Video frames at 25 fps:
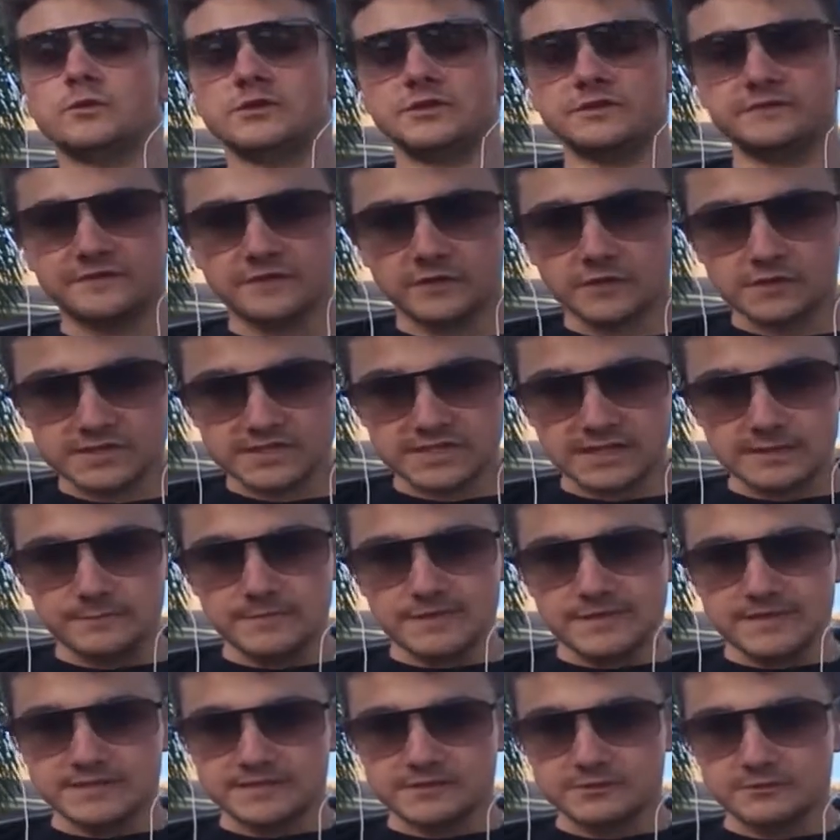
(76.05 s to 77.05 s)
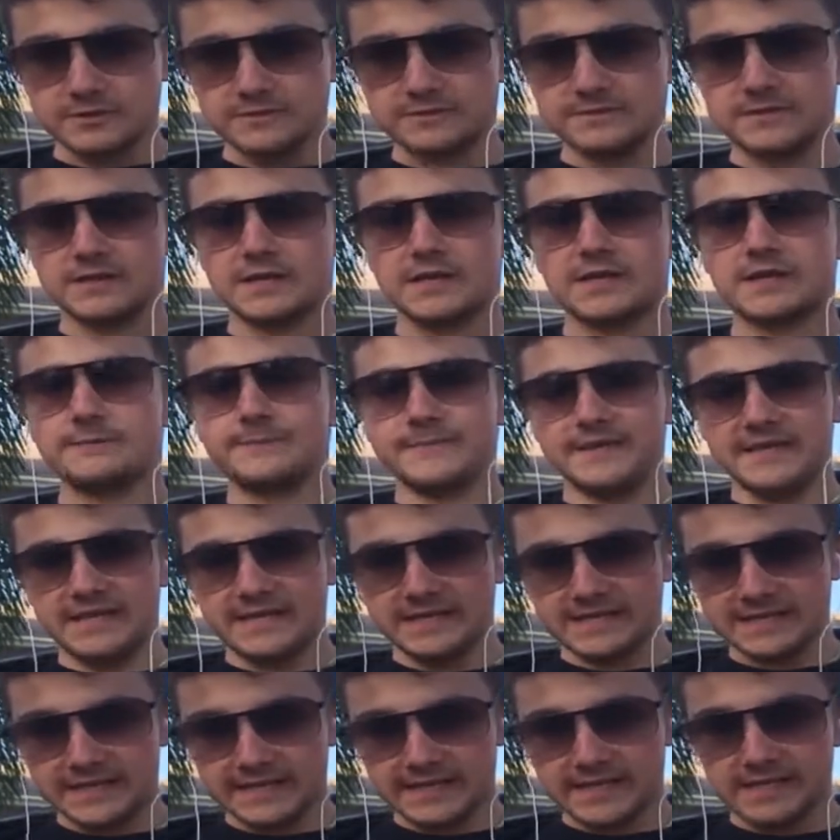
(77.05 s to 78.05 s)
you first sent me the script and I
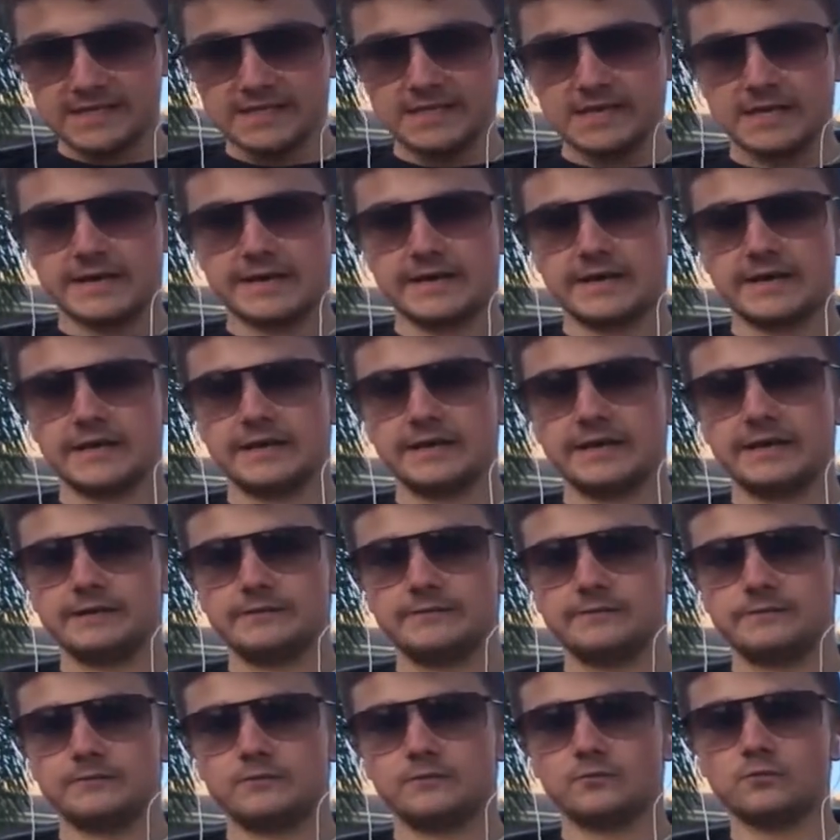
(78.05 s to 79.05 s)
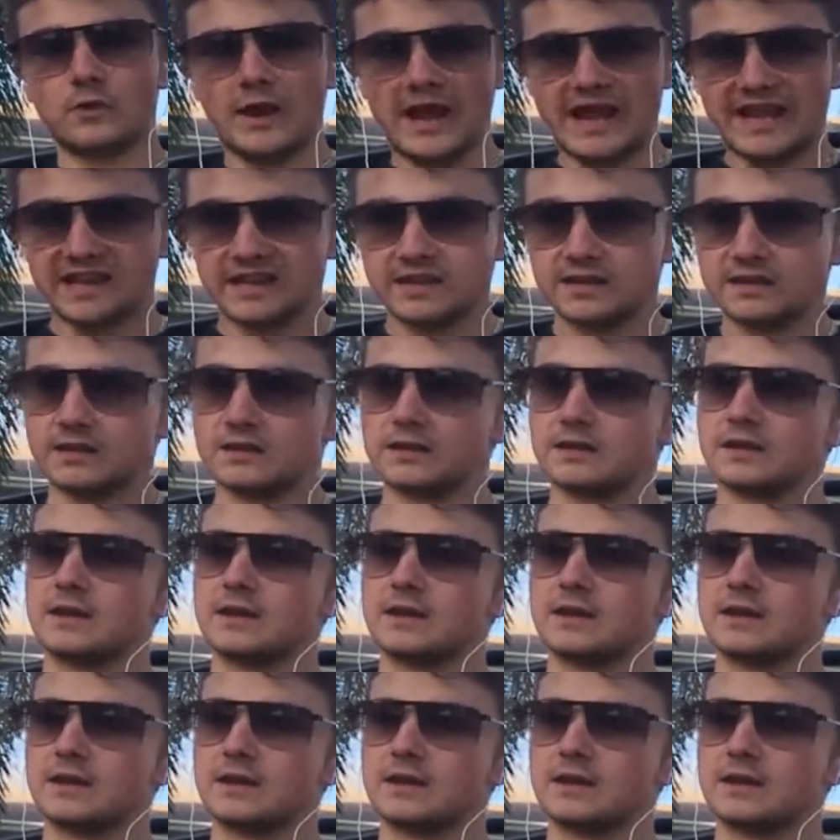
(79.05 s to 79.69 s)
immediately read it,